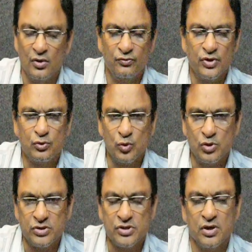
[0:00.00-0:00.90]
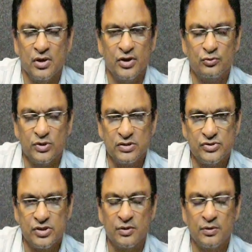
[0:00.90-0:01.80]
with which it
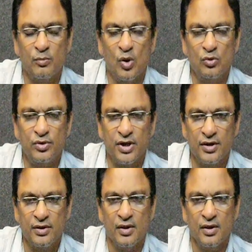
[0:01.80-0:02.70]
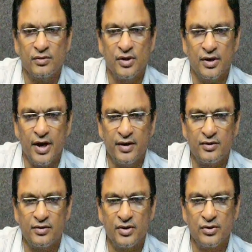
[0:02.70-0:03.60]
was mounted the
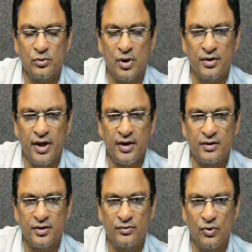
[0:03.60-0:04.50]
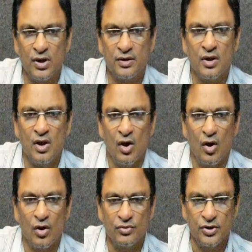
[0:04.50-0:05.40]
directory 2 and directory 1
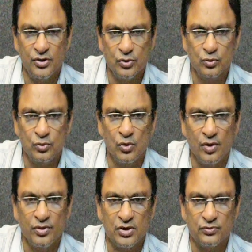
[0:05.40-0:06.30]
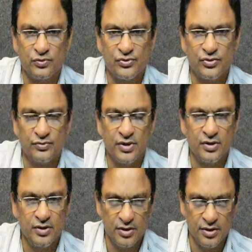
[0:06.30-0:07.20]
on the U. that was given
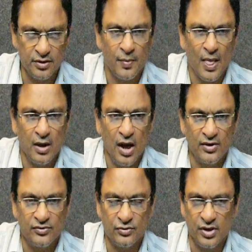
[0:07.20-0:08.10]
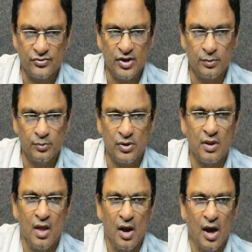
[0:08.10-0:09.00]
here as an example.
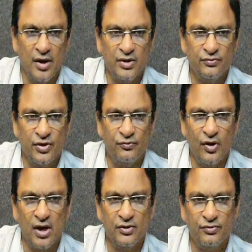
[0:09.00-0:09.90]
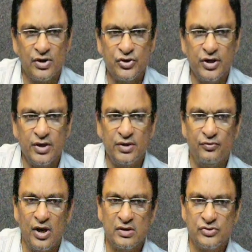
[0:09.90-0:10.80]
And if a shared
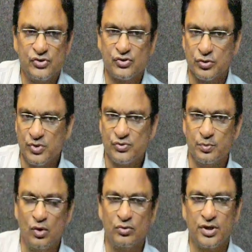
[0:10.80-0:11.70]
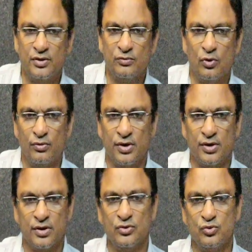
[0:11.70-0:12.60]
file system is mounted
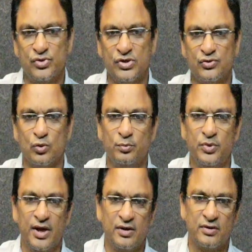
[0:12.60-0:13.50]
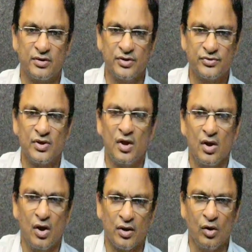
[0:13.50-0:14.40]
over a user's home directories
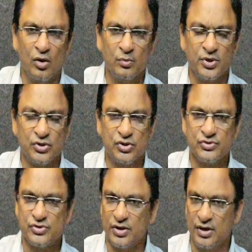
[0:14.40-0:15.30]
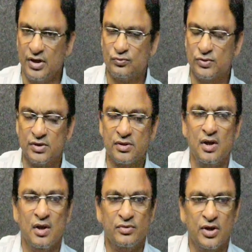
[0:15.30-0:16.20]
on all machines in a network,
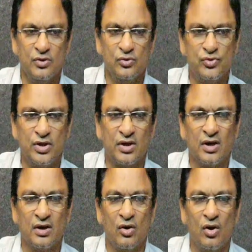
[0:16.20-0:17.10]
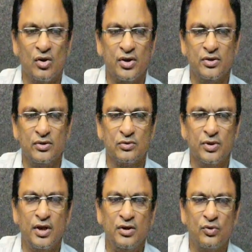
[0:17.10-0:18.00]
the user can log into
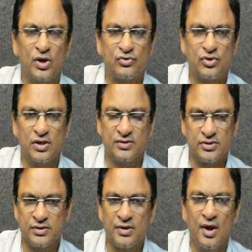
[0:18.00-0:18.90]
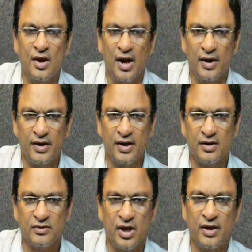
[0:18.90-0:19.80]
any workstation and
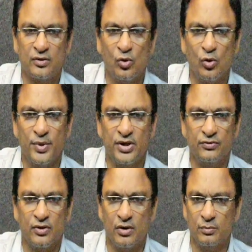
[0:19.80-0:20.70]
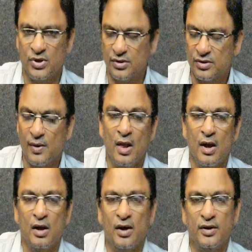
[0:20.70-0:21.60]
get their home environment,
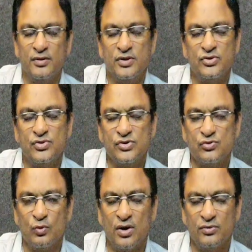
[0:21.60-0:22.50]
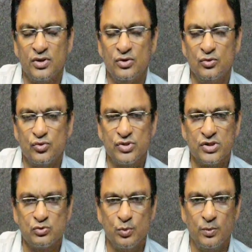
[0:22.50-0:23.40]
and this is one of the
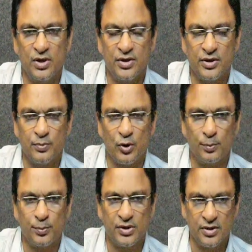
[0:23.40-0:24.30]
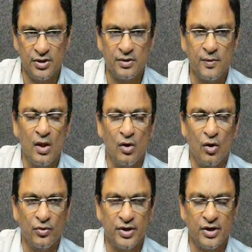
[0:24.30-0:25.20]
user's mobility property
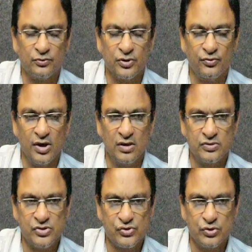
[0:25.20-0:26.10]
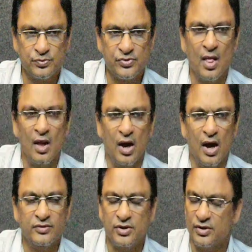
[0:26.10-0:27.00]
on the network file systems.
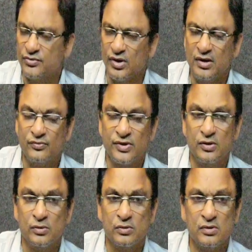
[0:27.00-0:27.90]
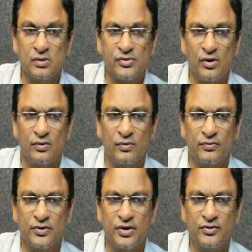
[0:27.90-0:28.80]
And the design goals of